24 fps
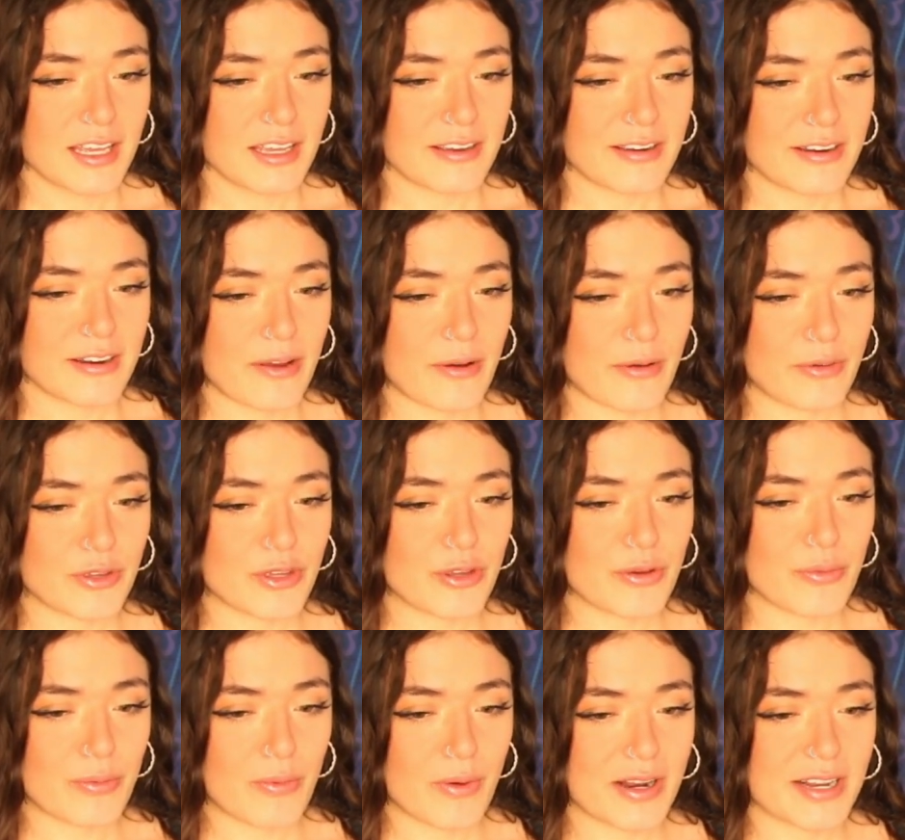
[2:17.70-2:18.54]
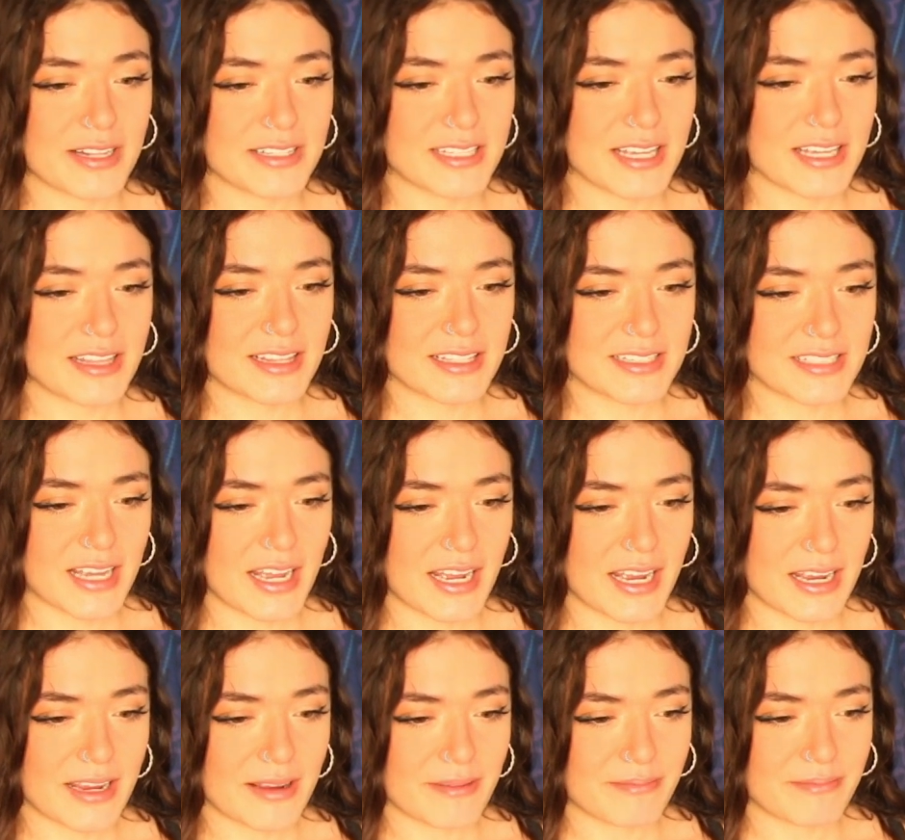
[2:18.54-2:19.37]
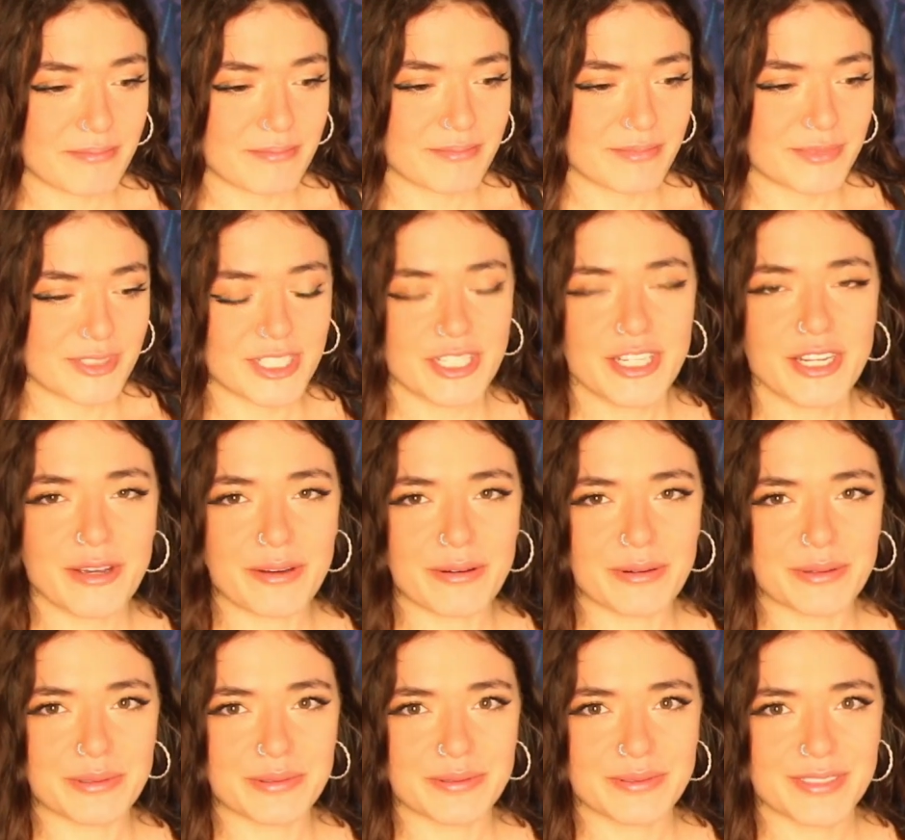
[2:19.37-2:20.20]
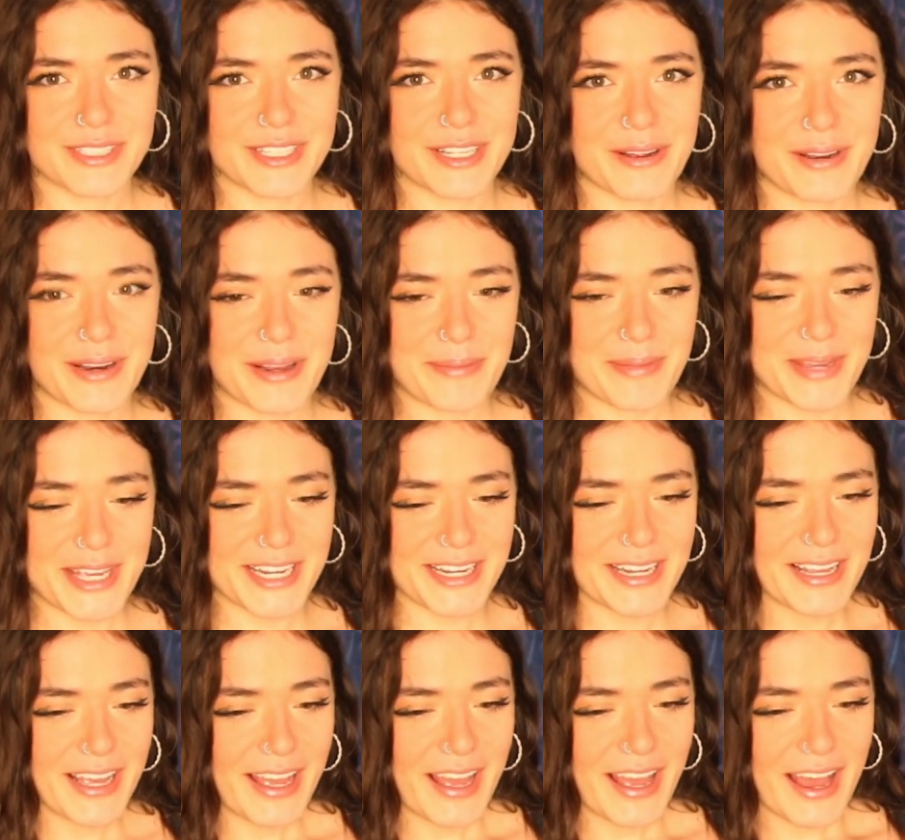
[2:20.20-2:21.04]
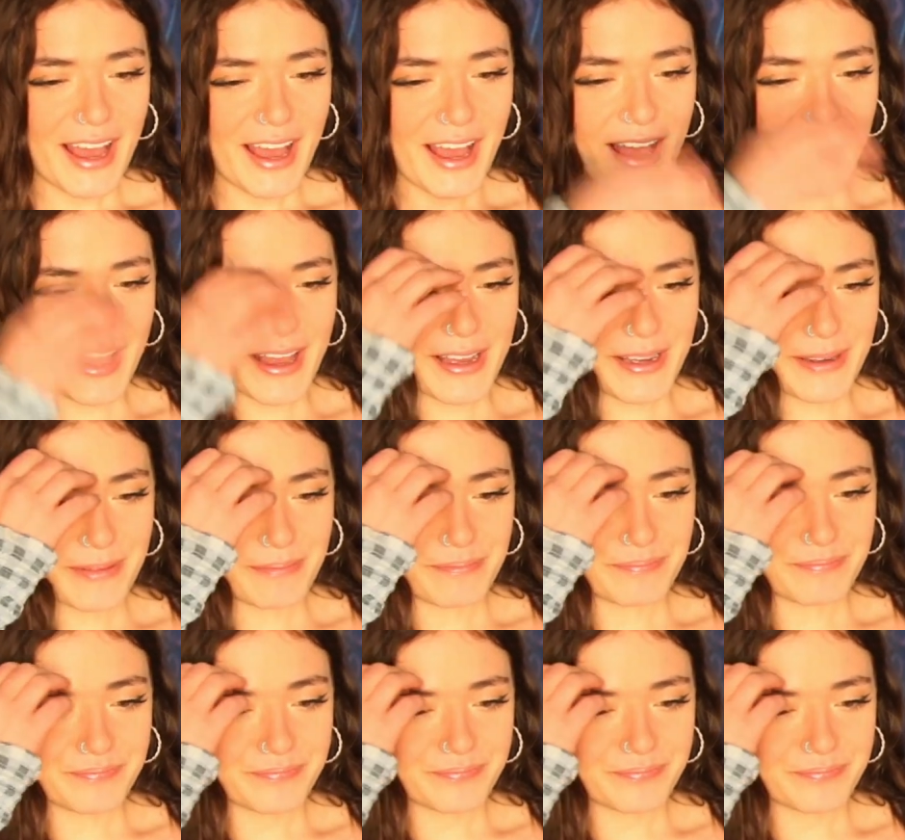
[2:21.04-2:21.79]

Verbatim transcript: you know, you want to take the time to do. You know what I mean? Um,